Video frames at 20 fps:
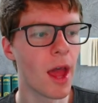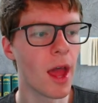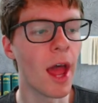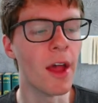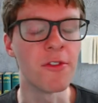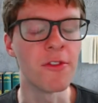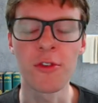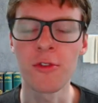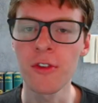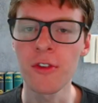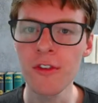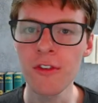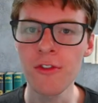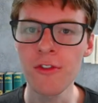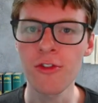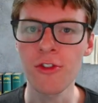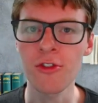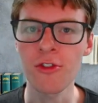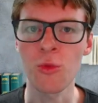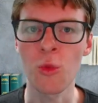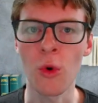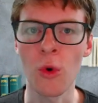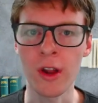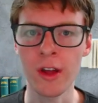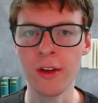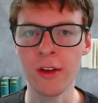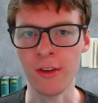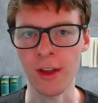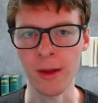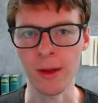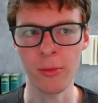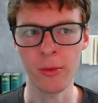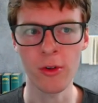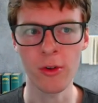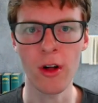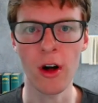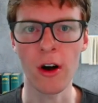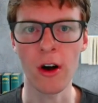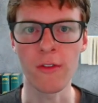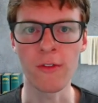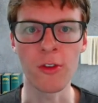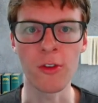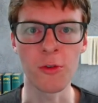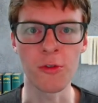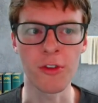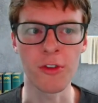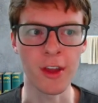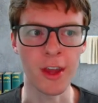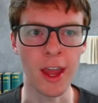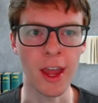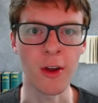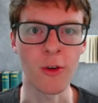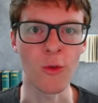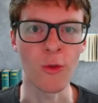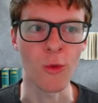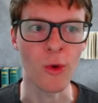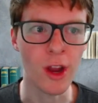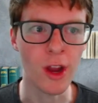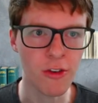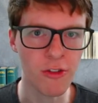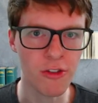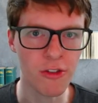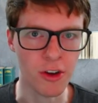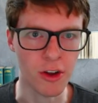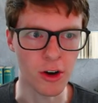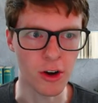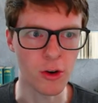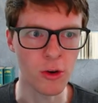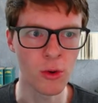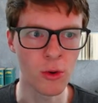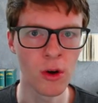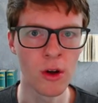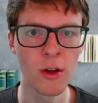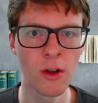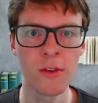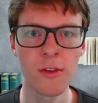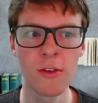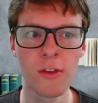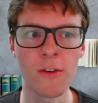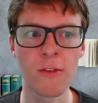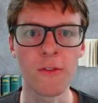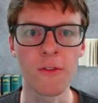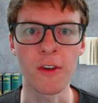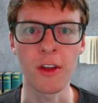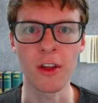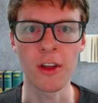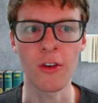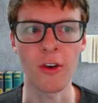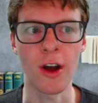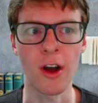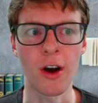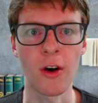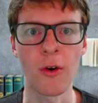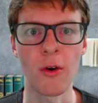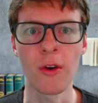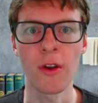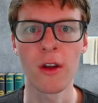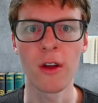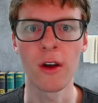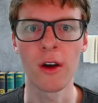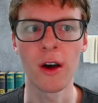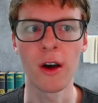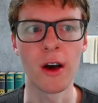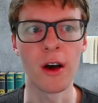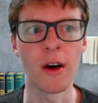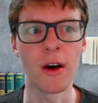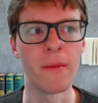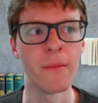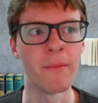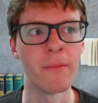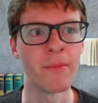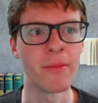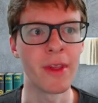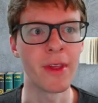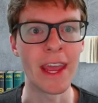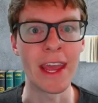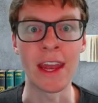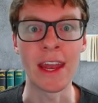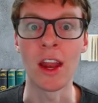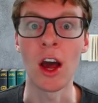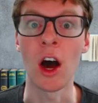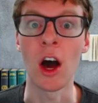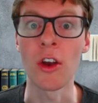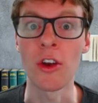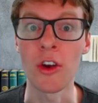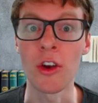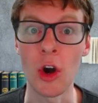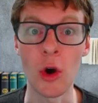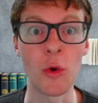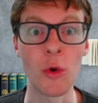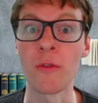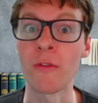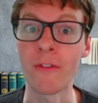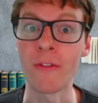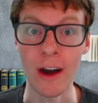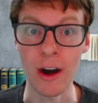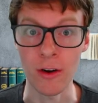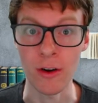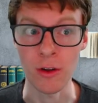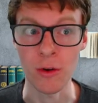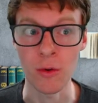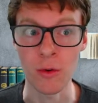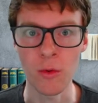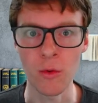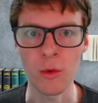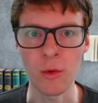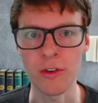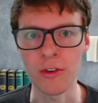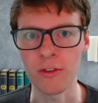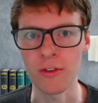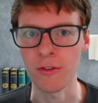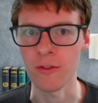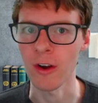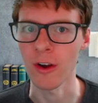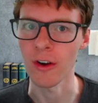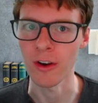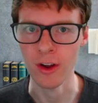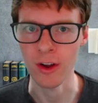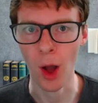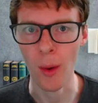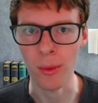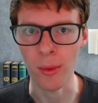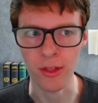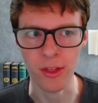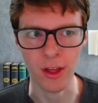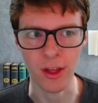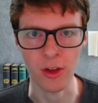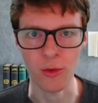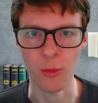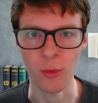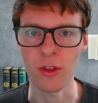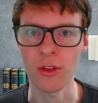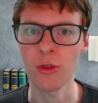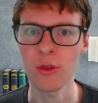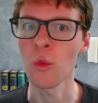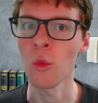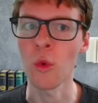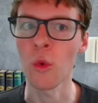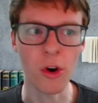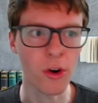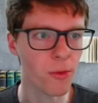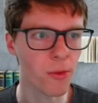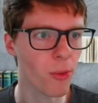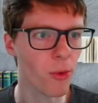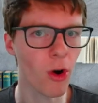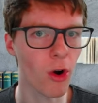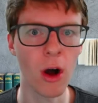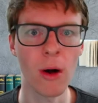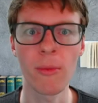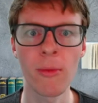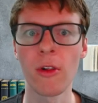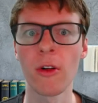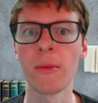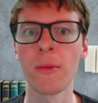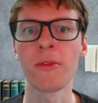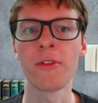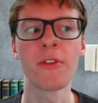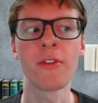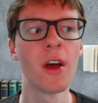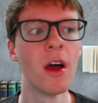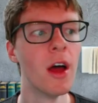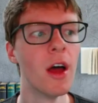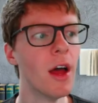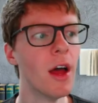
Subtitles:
And so this is just one example of using a ratio to figure out an unknown value, which is a very common thing with word problems